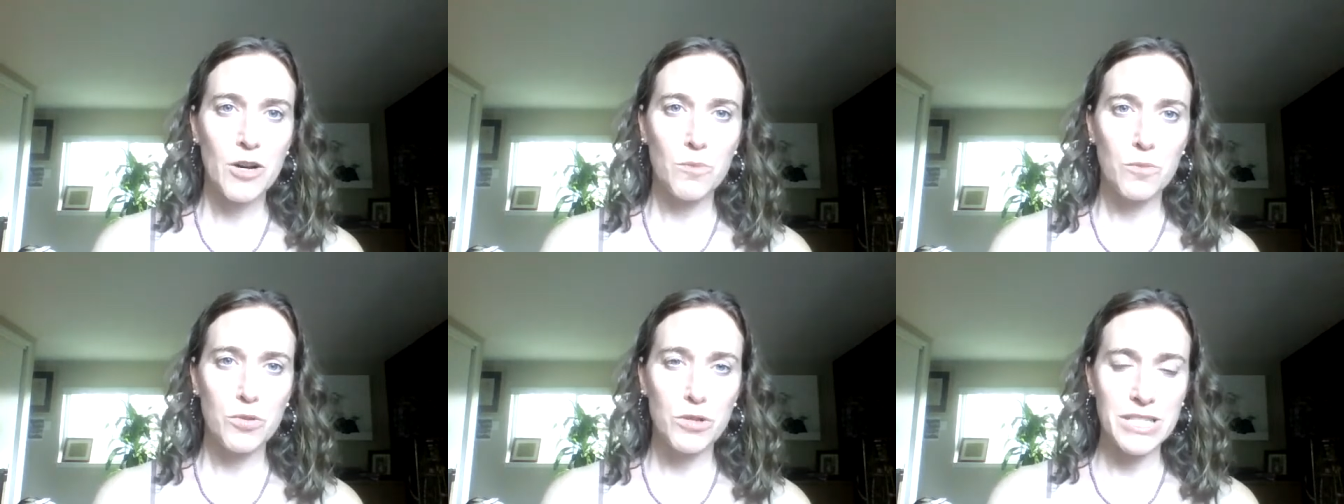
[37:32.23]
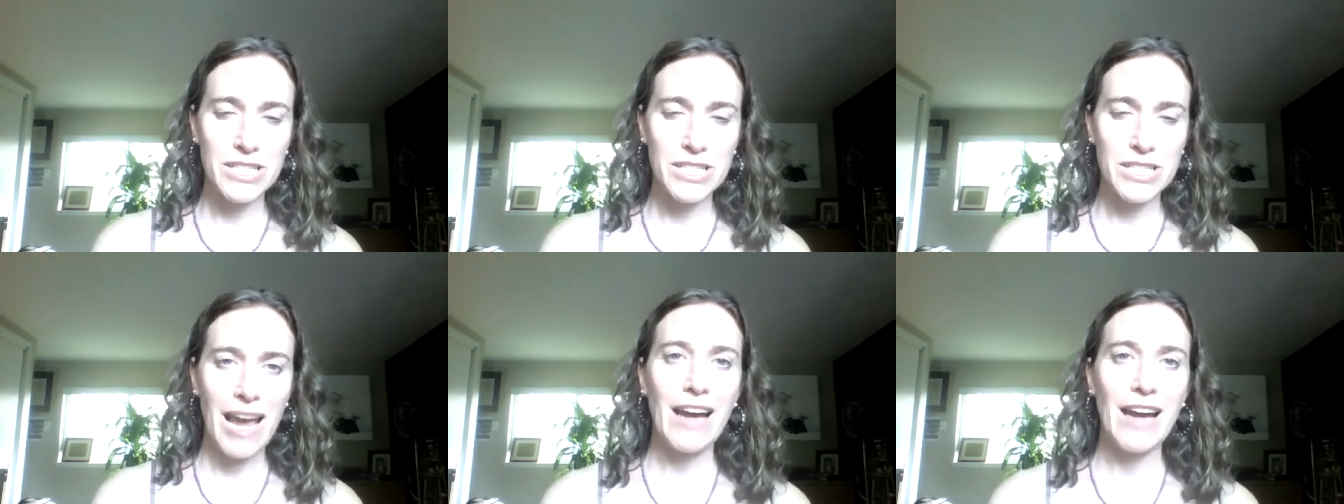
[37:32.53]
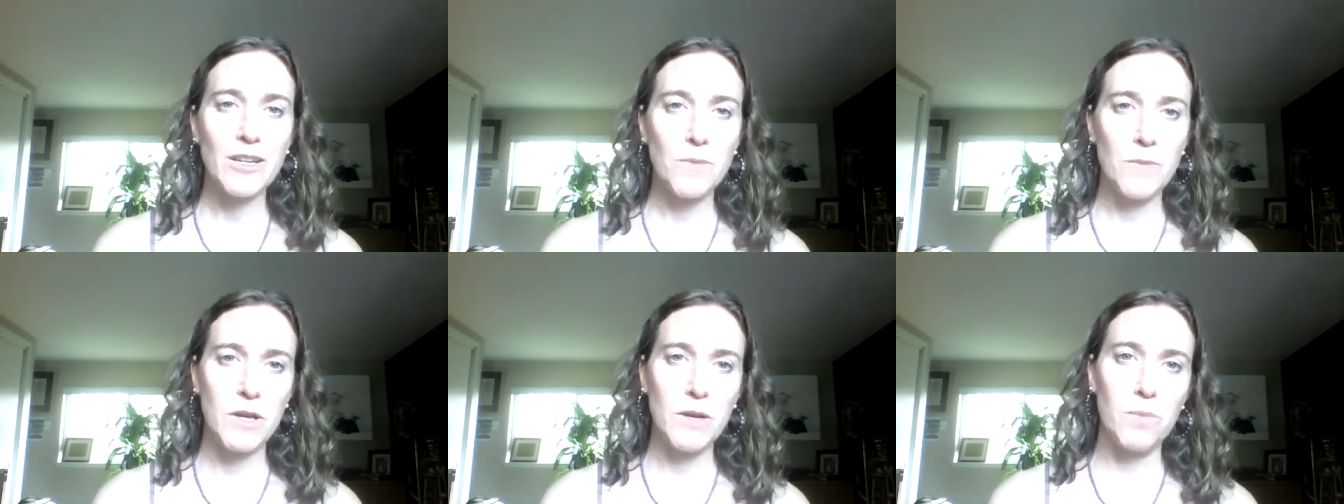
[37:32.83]

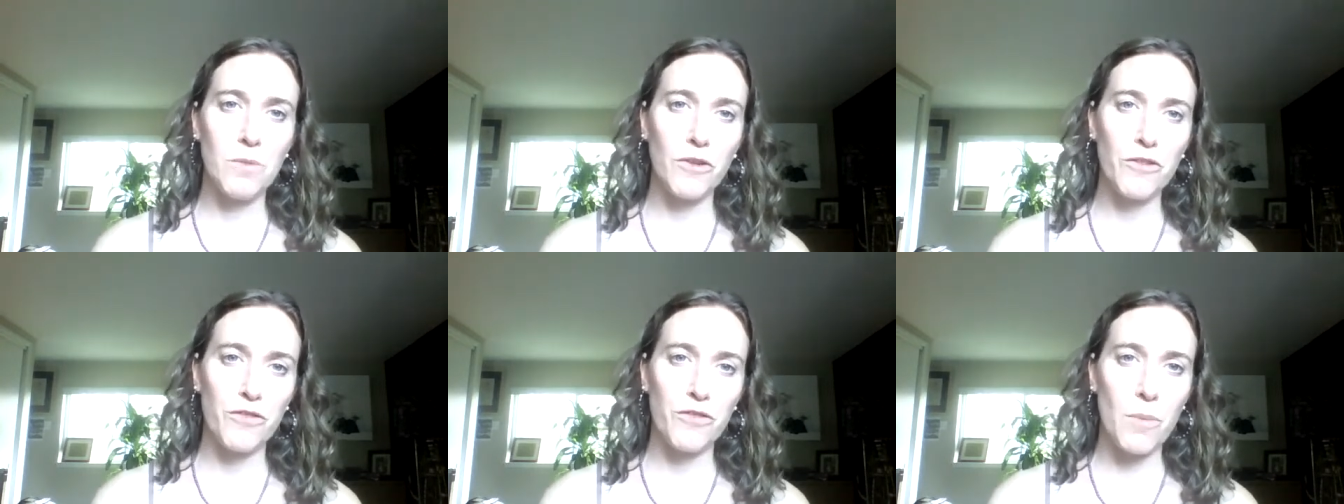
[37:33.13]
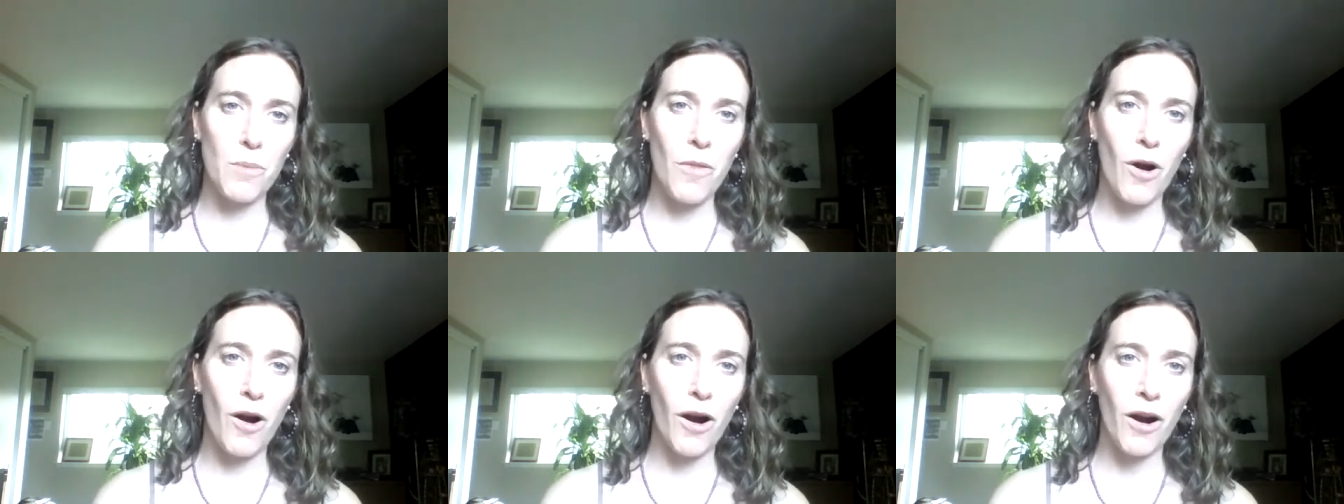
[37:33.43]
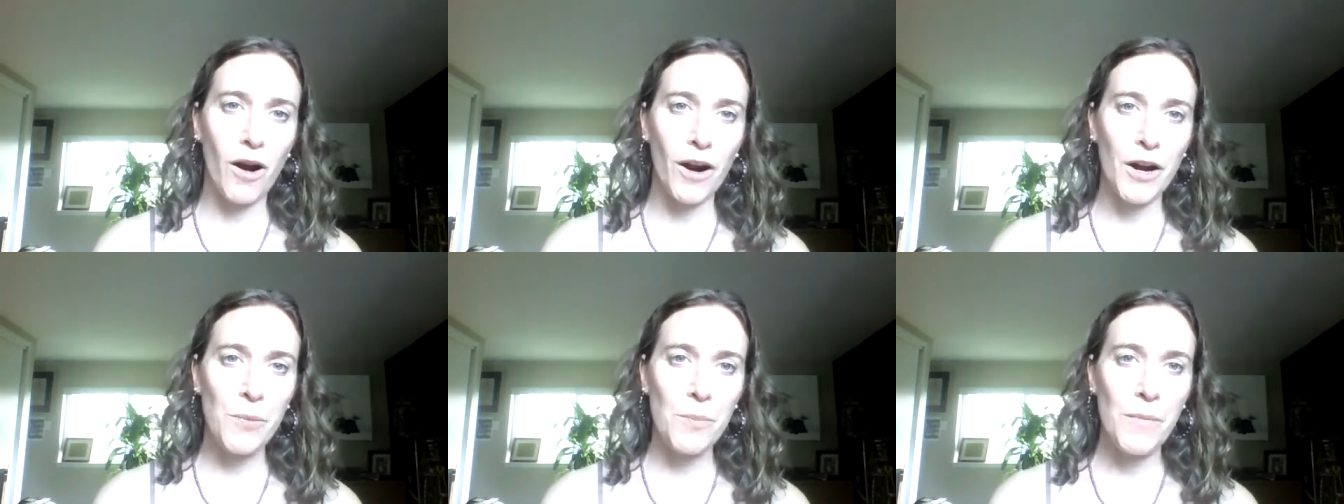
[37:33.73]
protect people from
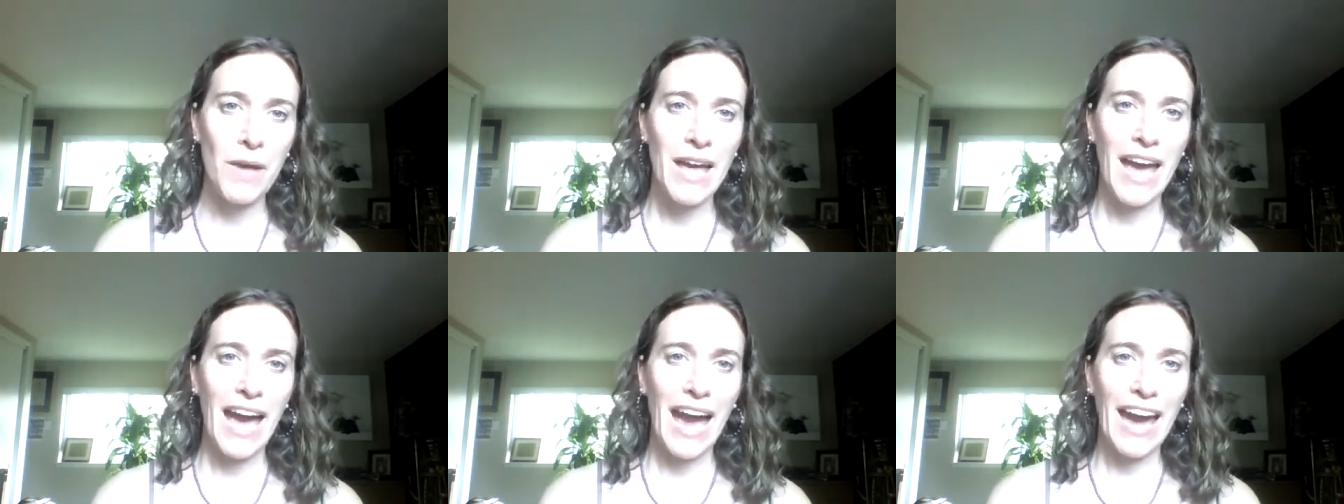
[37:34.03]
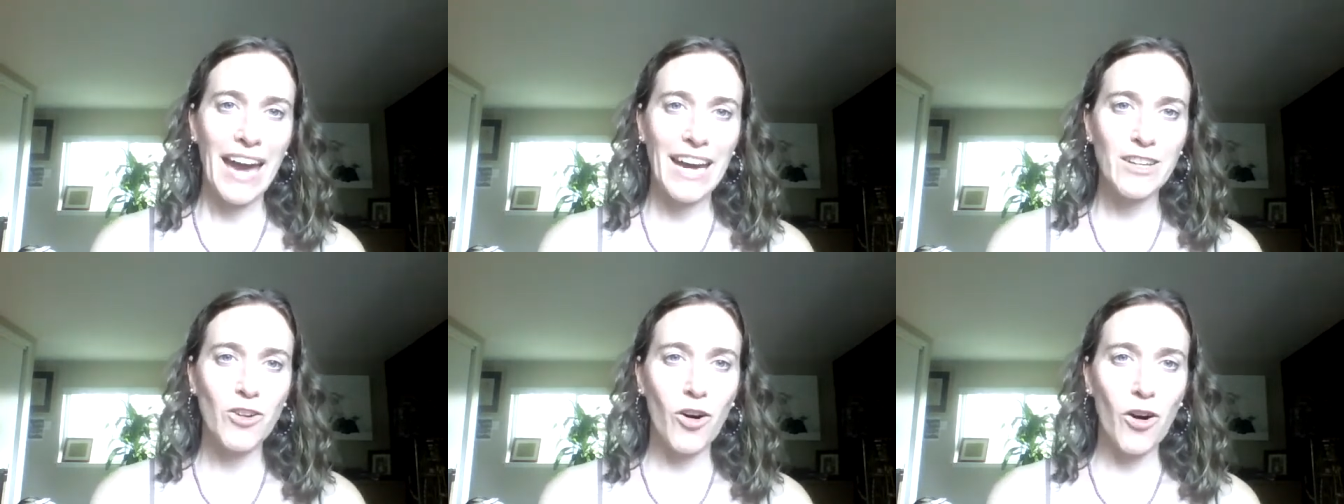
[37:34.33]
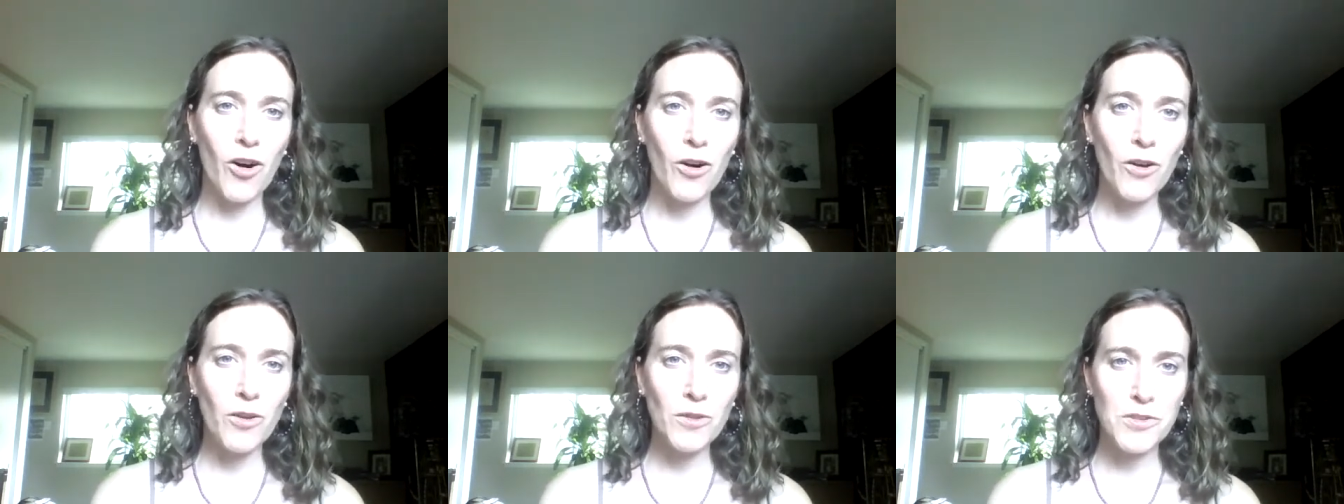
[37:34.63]
harm, and
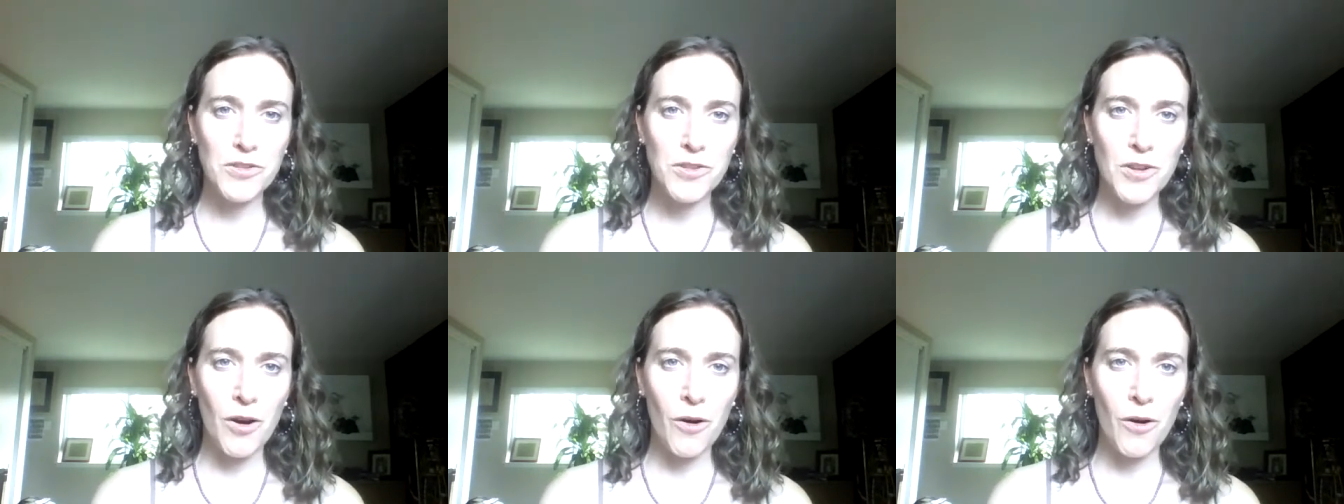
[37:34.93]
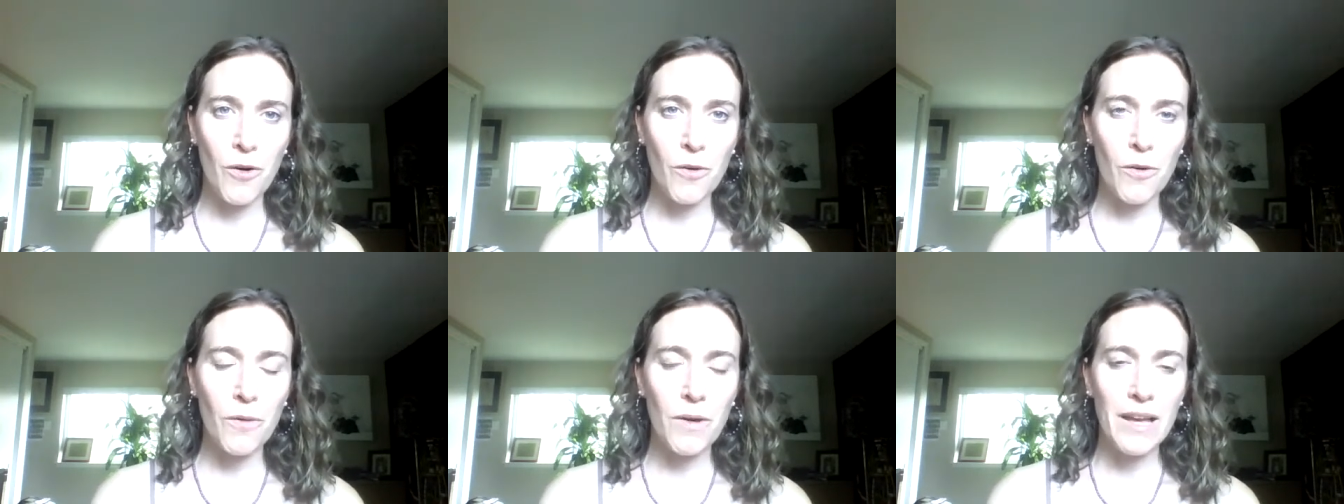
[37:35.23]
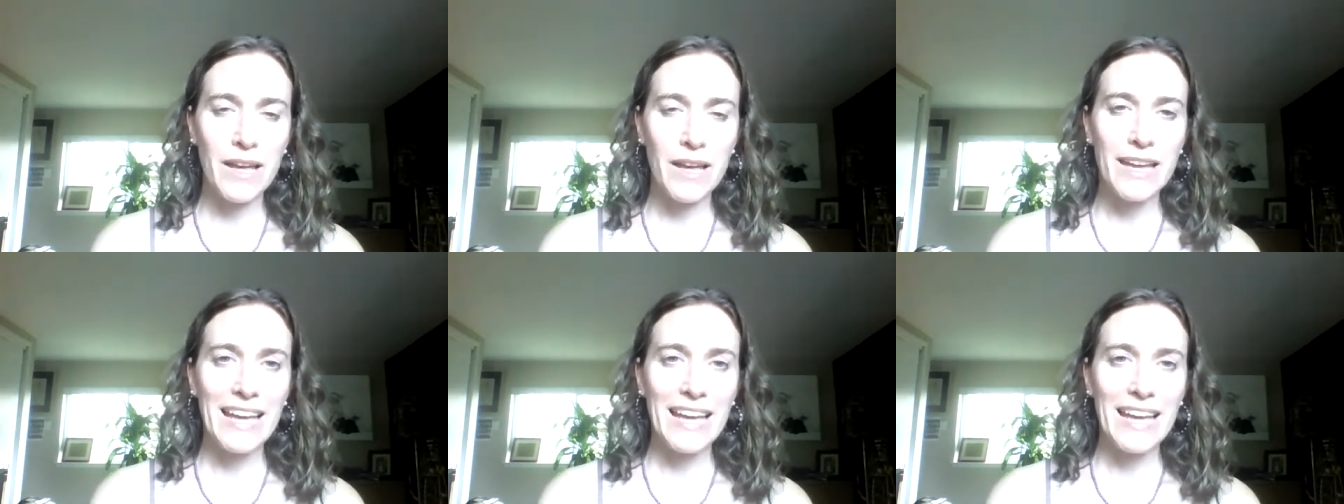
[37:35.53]
also